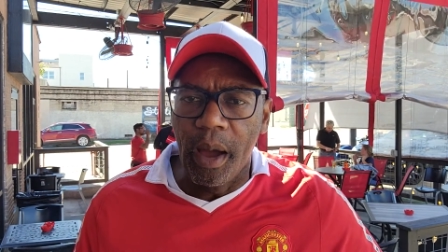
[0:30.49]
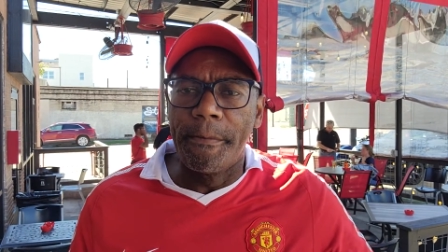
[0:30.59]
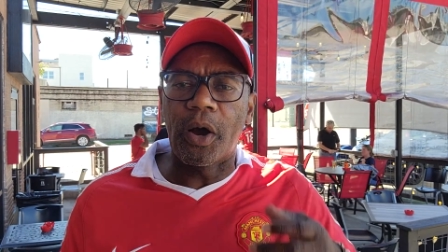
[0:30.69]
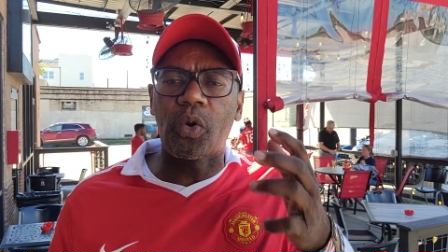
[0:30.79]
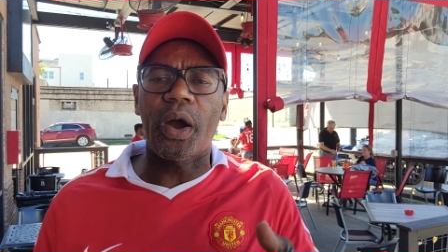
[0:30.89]

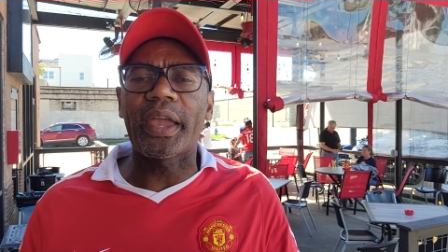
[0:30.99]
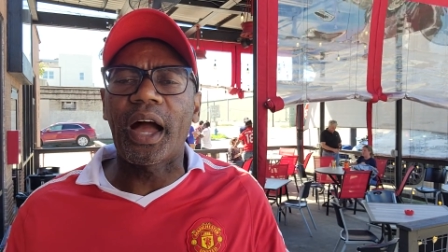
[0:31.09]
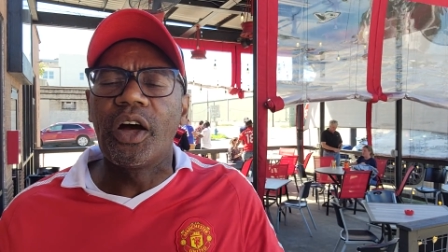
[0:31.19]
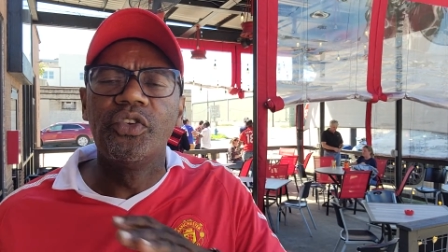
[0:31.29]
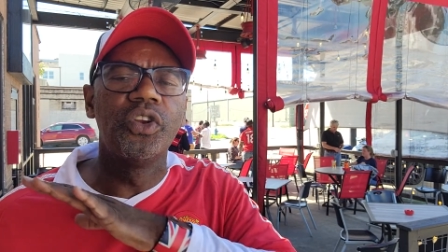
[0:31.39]

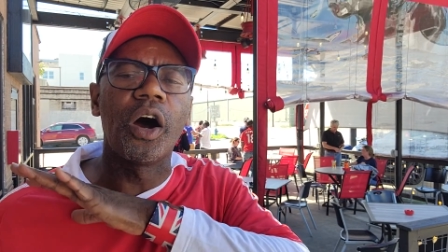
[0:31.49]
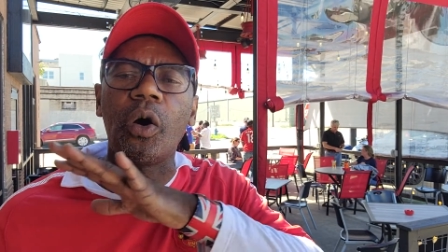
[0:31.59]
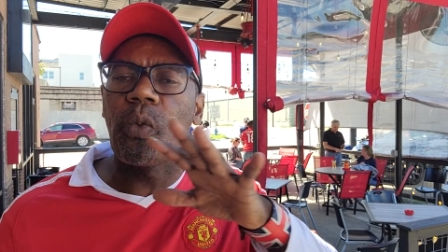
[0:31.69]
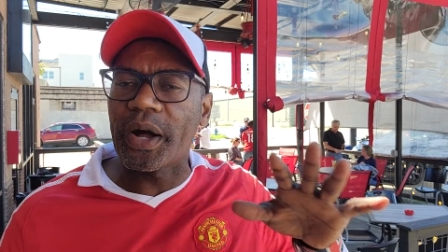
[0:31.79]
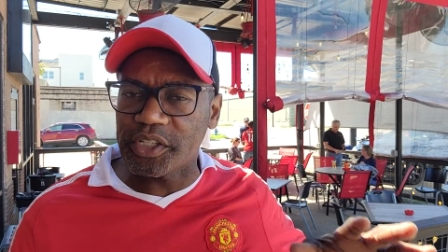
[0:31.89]
Maguire,
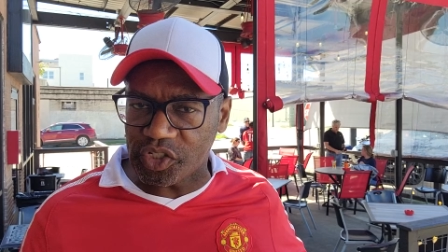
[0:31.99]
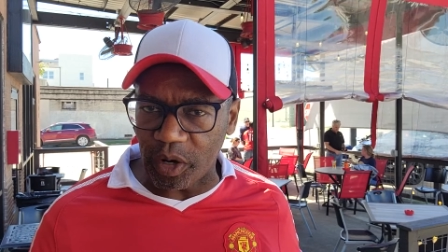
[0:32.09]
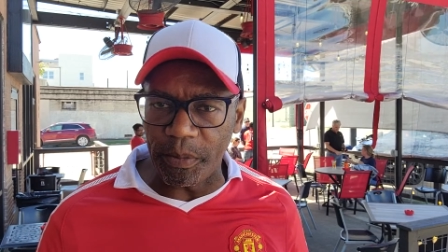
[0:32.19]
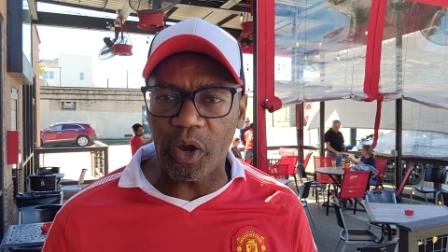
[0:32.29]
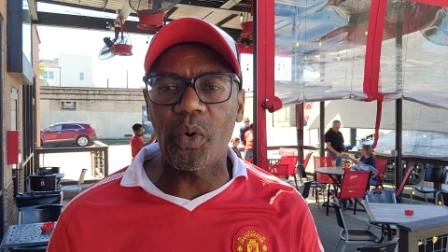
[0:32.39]
no one
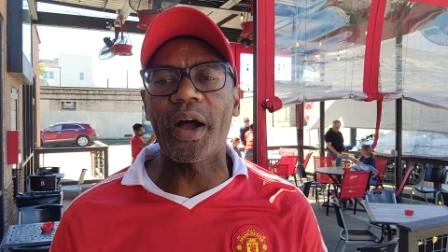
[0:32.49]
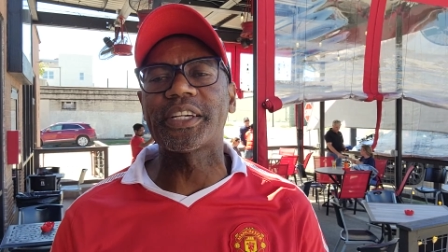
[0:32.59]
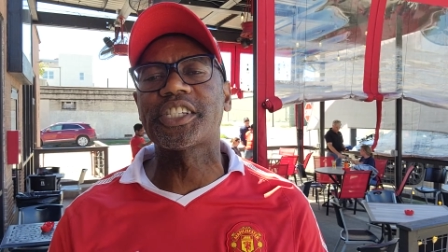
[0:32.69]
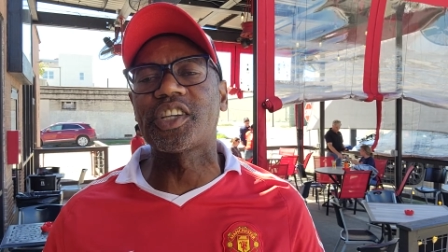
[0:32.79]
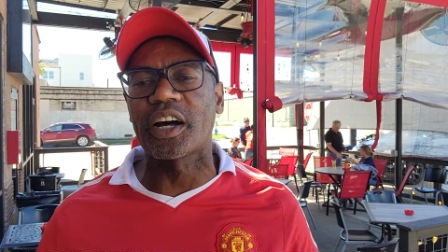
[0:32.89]
saw Maguire
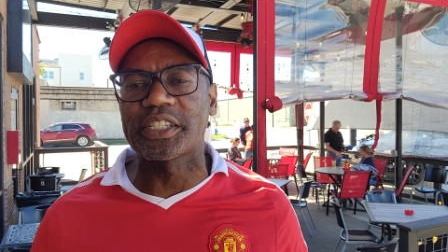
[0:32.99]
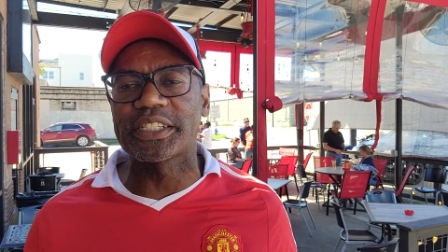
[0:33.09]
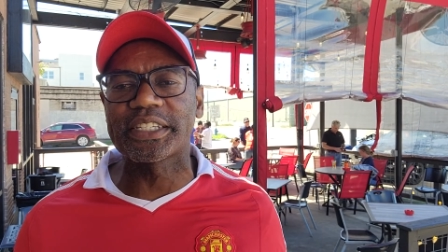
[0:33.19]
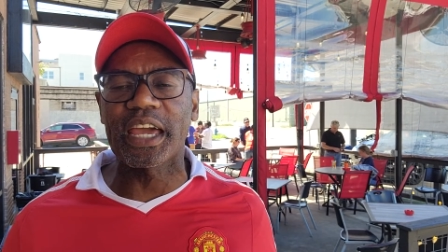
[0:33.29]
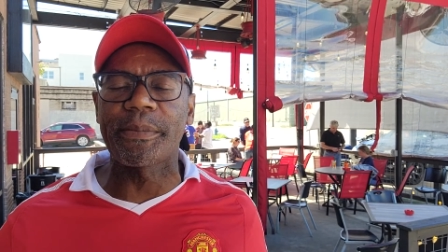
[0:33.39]
started
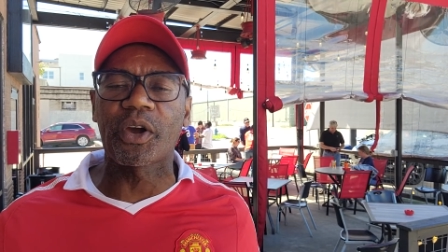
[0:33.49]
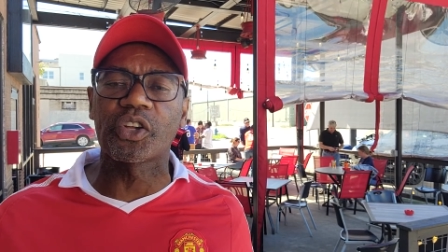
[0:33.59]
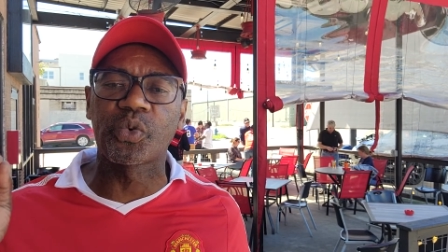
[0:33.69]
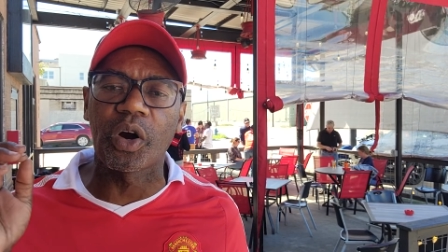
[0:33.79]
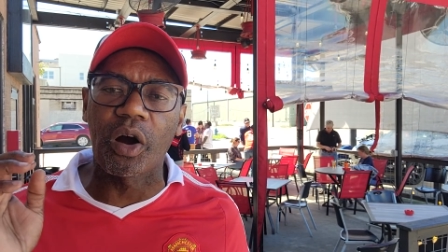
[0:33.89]
this game because we are